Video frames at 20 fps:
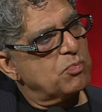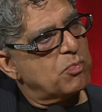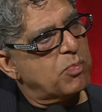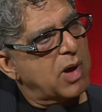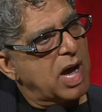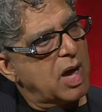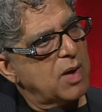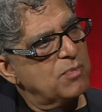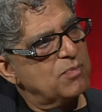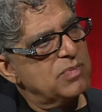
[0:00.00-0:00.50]

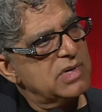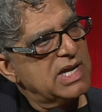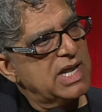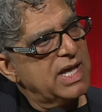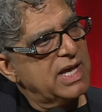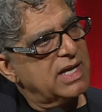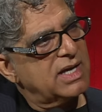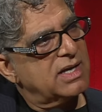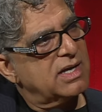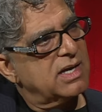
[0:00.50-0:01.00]

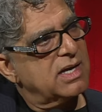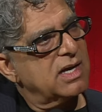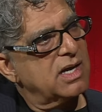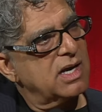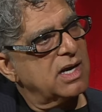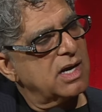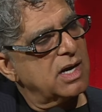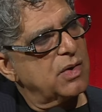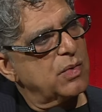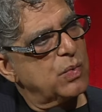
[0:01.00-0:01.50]
public
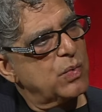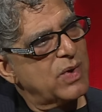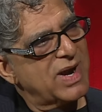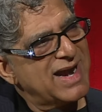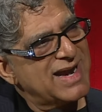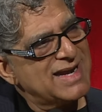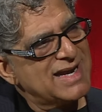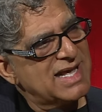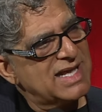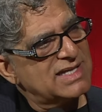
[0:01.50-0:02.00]

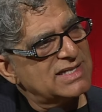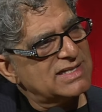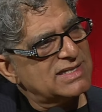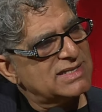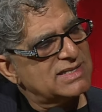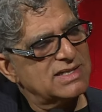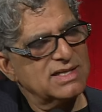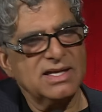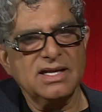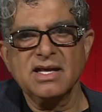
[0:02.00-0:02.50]

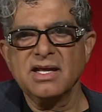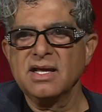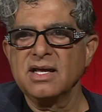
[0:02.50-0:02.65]
awareness